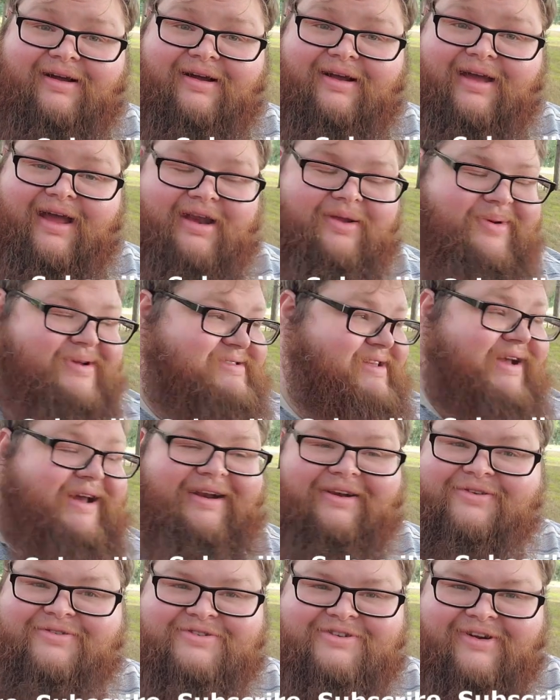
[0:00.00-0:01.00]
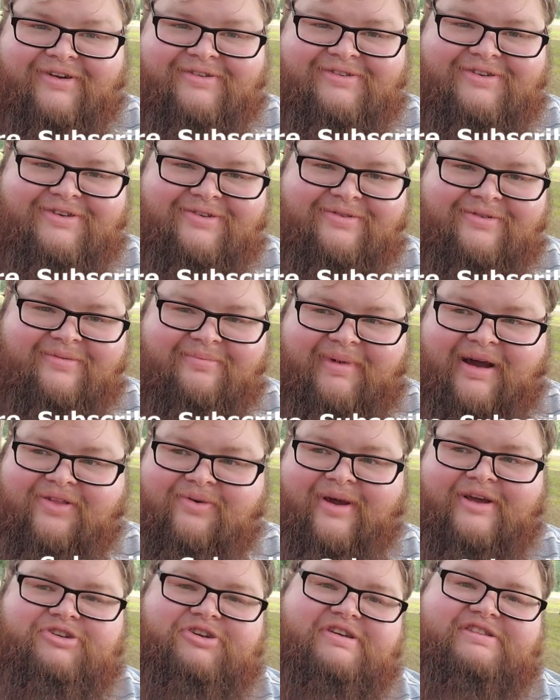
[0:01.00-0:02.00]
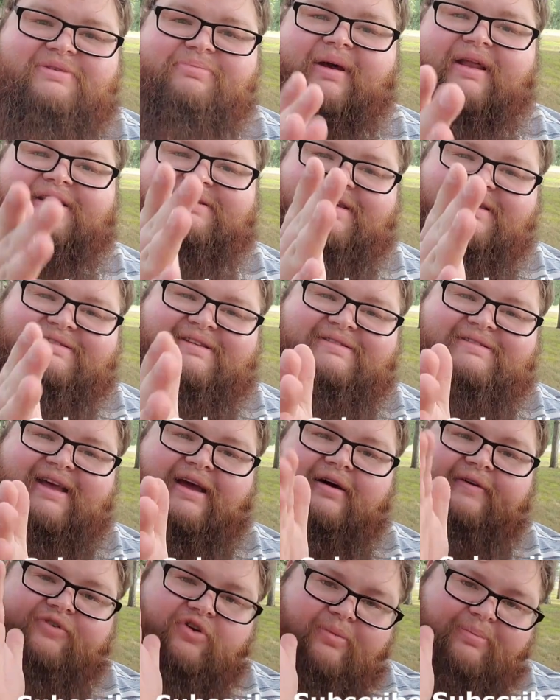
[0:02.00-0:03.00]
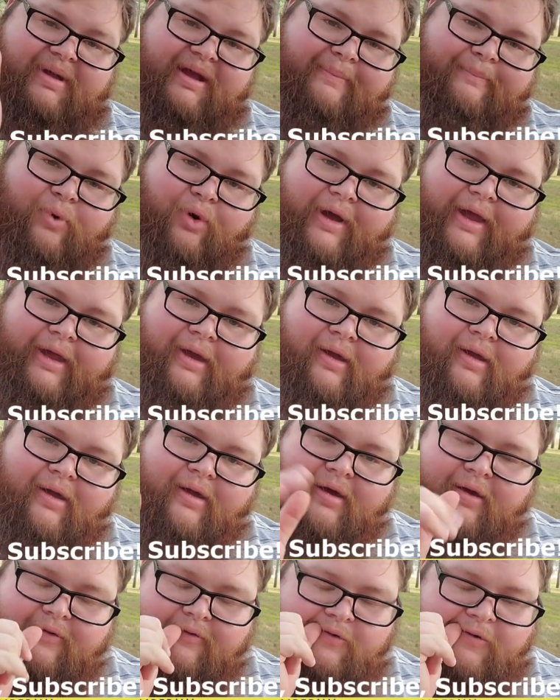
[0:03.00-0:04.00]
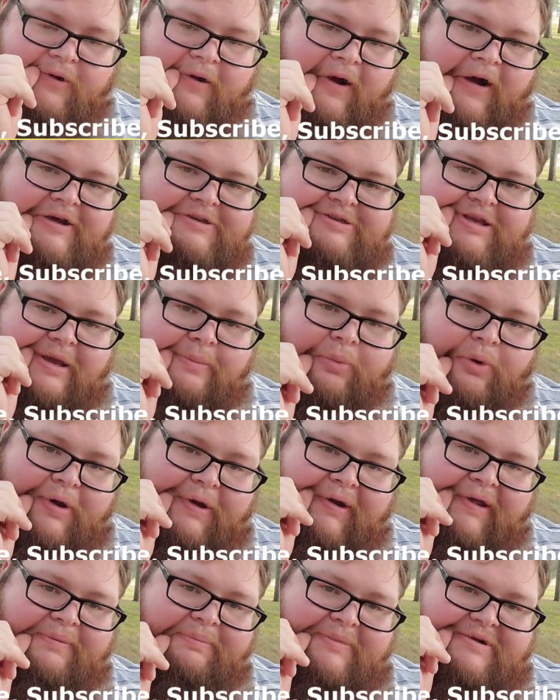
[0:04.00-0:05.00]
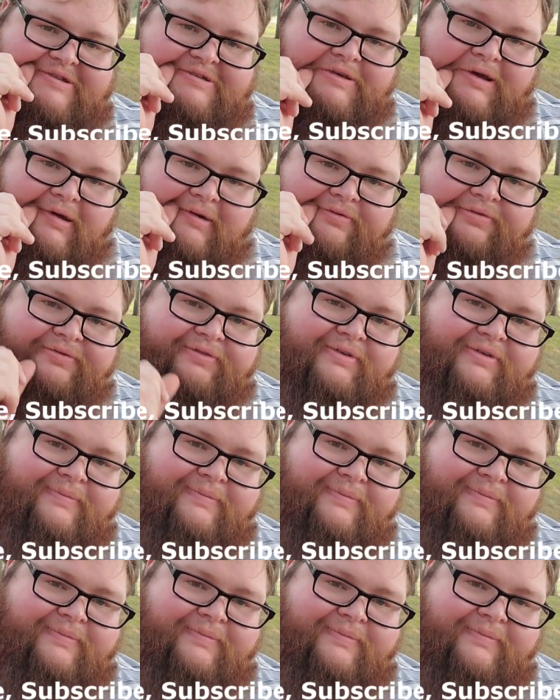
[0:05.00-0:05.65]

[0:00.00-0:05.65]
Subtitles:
Anyways, I got a new shirt too. By the way, JCPenney's has a sale if you're a big boy. If you're a husky boy like myself.